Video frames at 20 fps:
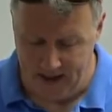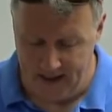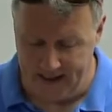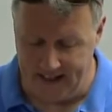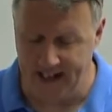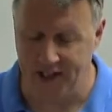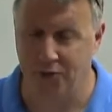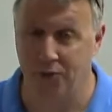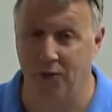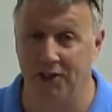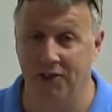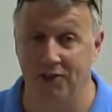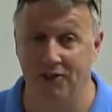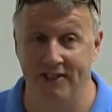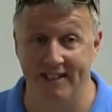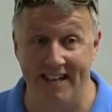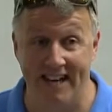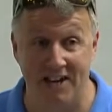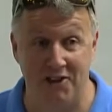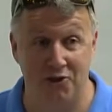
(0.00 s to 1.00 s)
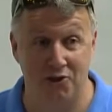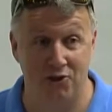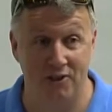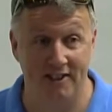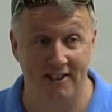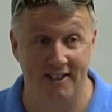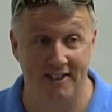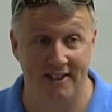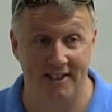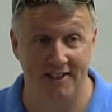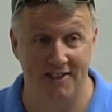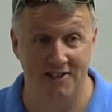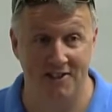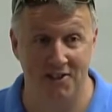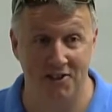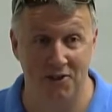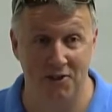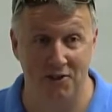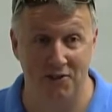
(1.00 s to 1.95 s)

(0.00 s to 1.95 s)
that's what you'll naturally tend to do